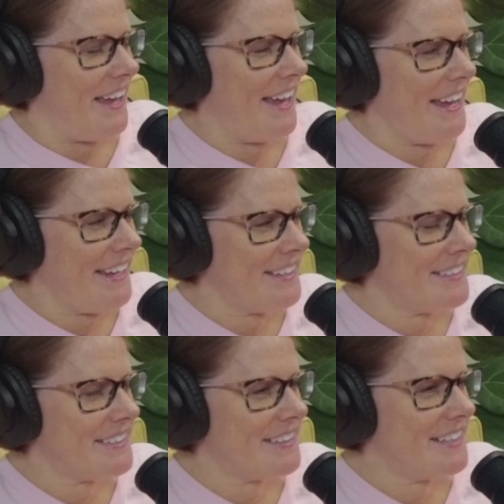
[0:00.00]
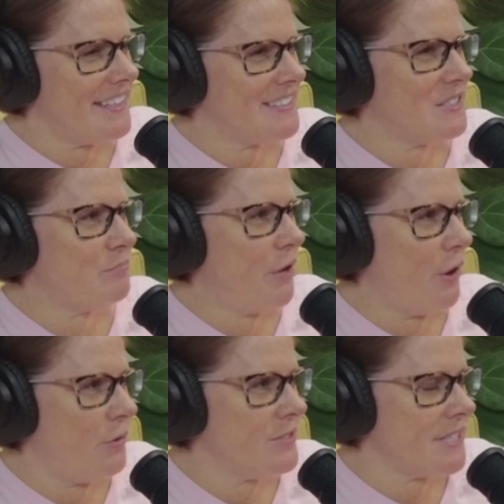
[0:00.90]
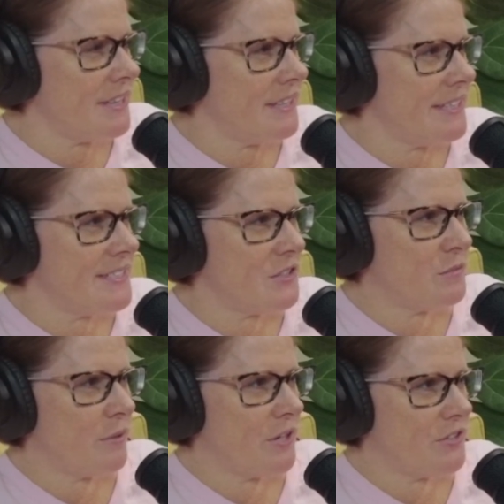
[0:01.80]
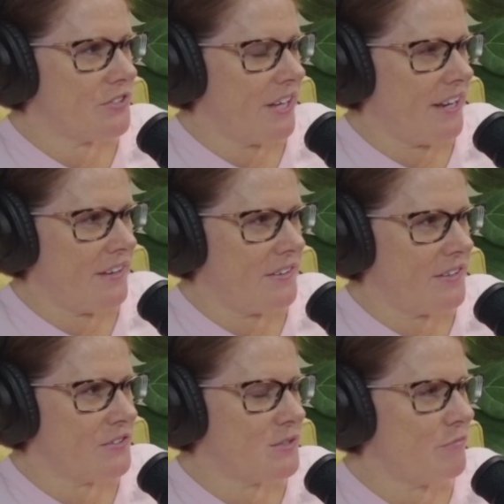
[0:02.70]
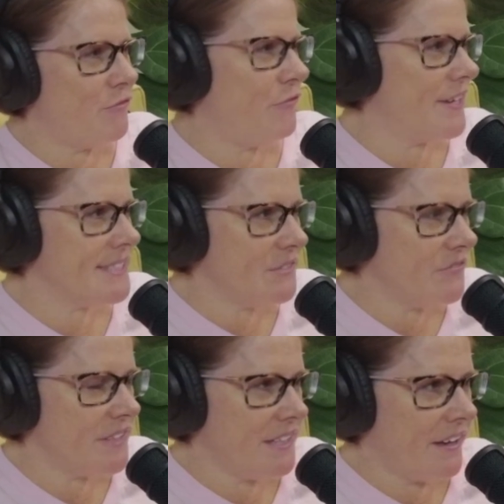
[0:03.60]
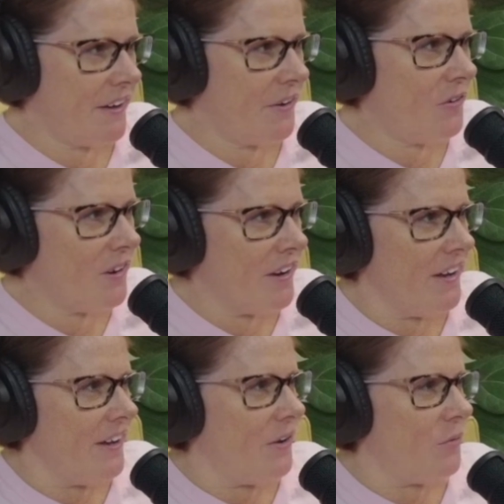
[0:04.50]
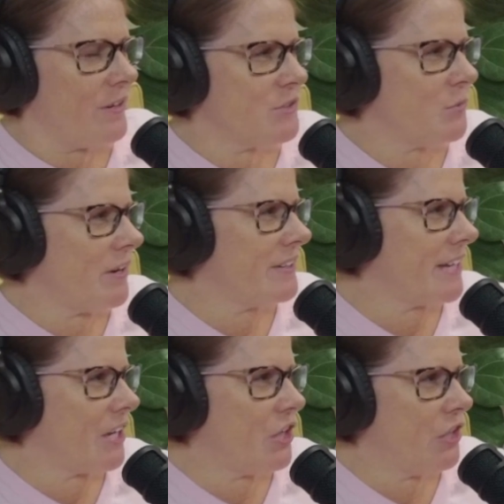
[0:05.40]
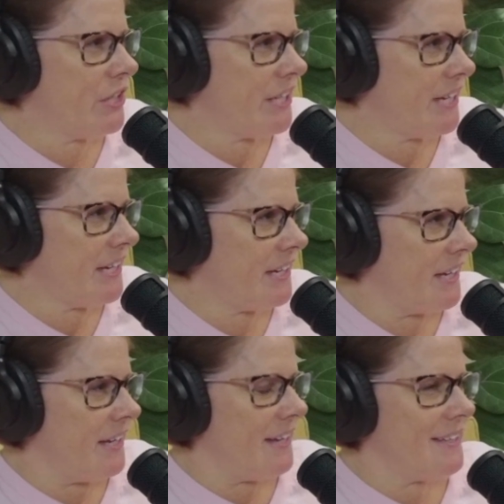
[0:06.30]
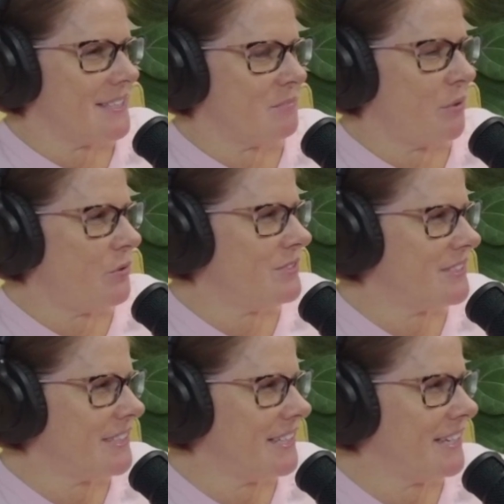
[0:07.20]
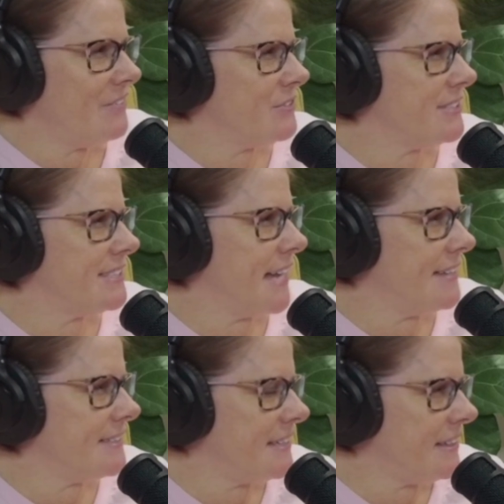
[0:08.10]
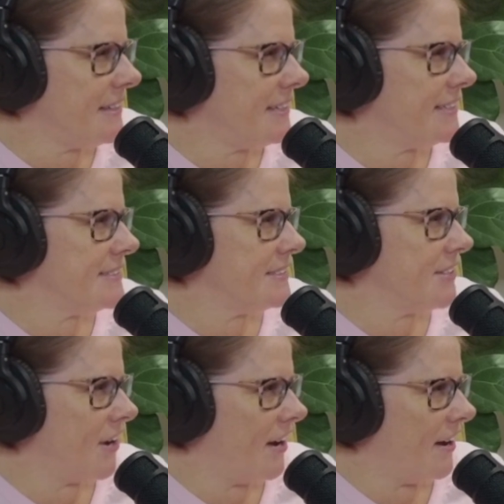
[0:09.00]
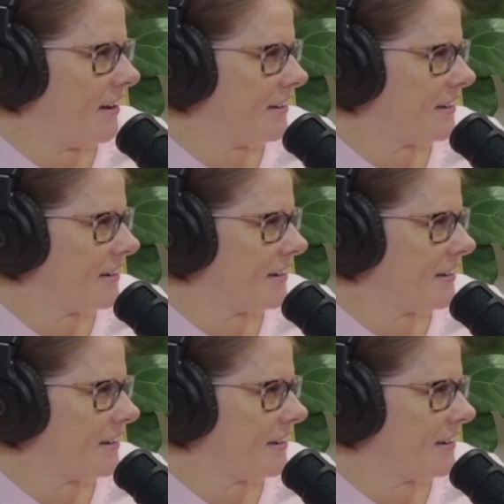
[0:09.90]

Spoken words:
And the supposed lizard person, there's some fuzzy video where he's wearing like a hoodie And supposedly he never says anything. He doesn't talk.